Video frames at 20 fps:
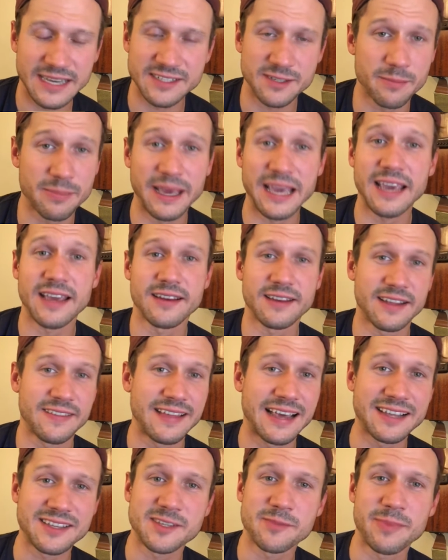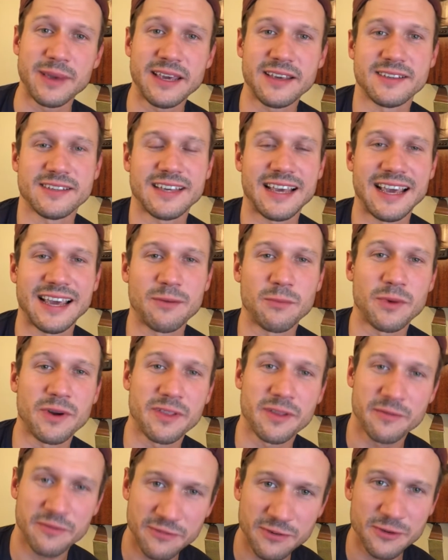a band in that space, and one
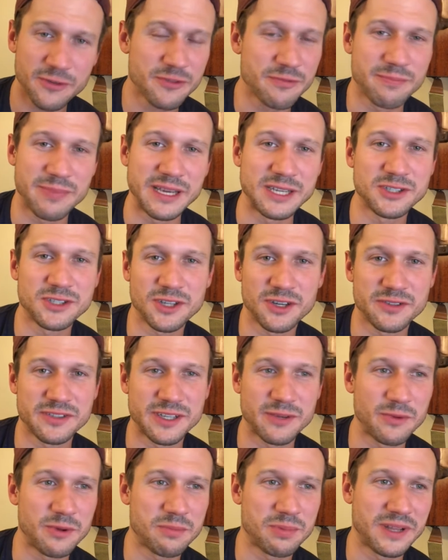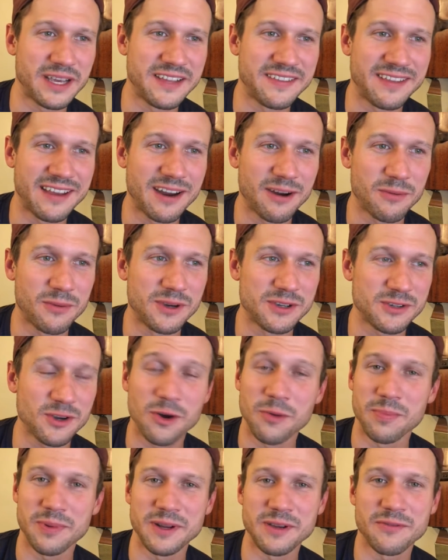of the first big shows that we played there was
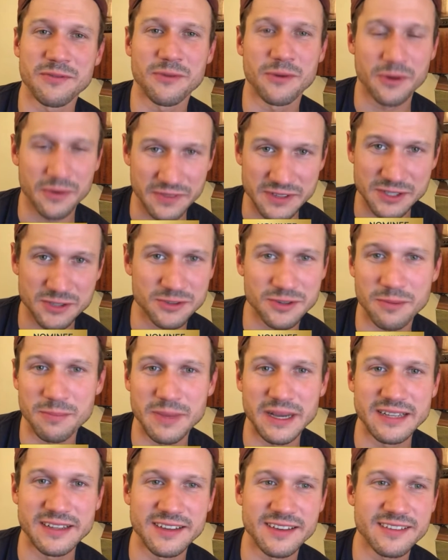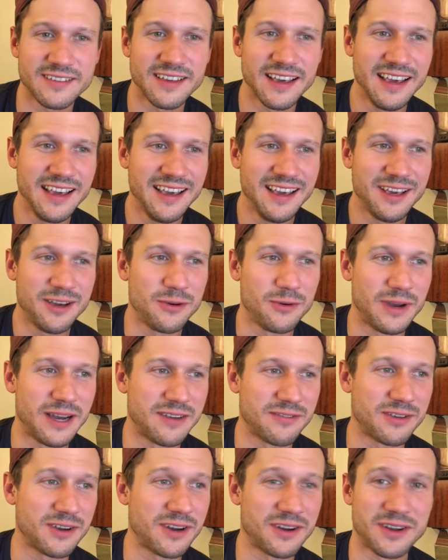opening for the Strumbellas, who
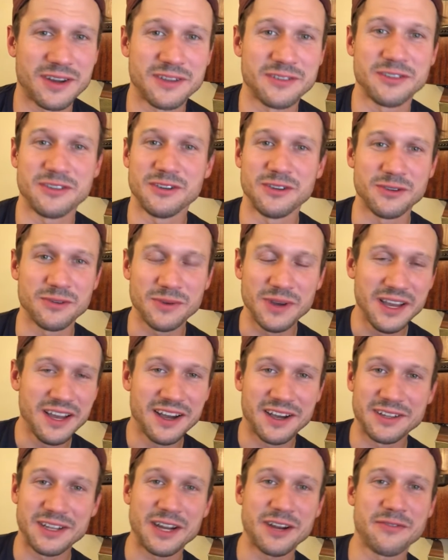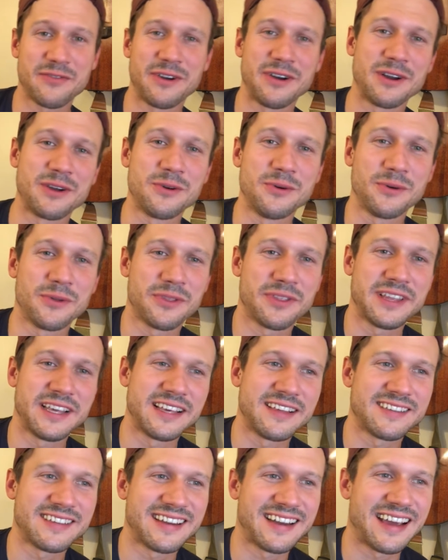have gone on to do a lot of very cool
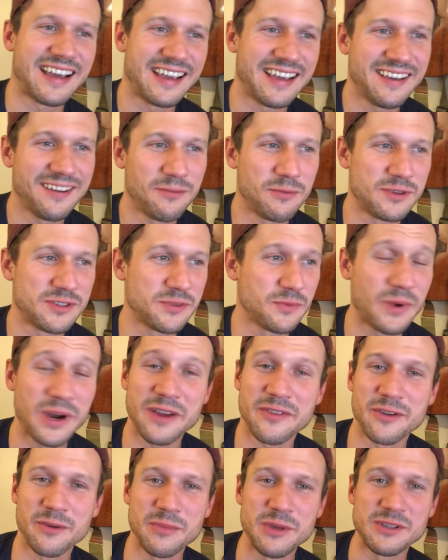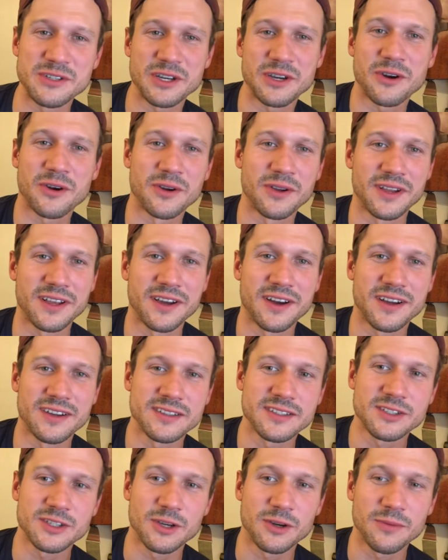things, and I was aware of their music early
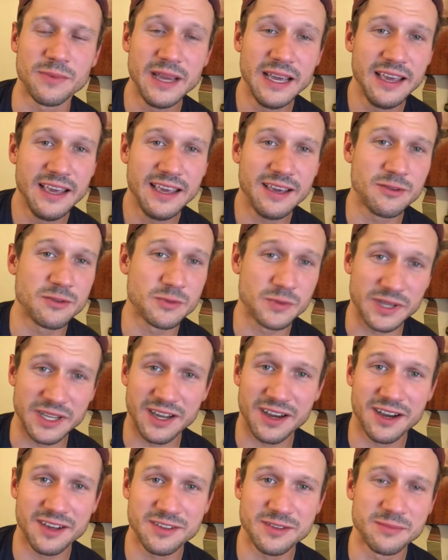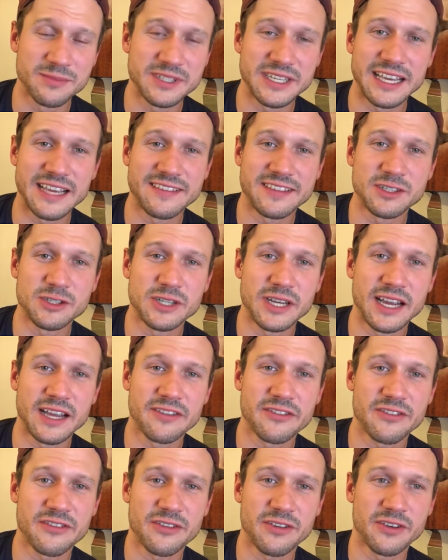on, so it was really awesome to get the
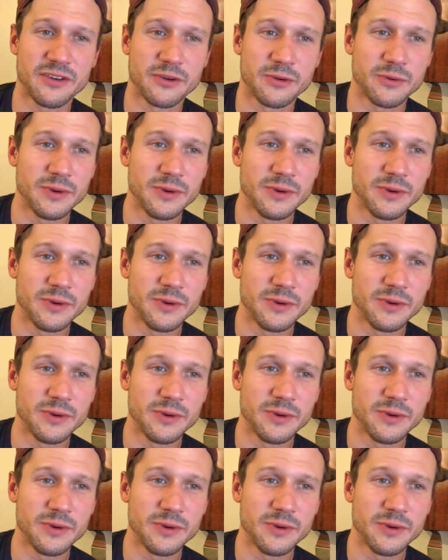chance to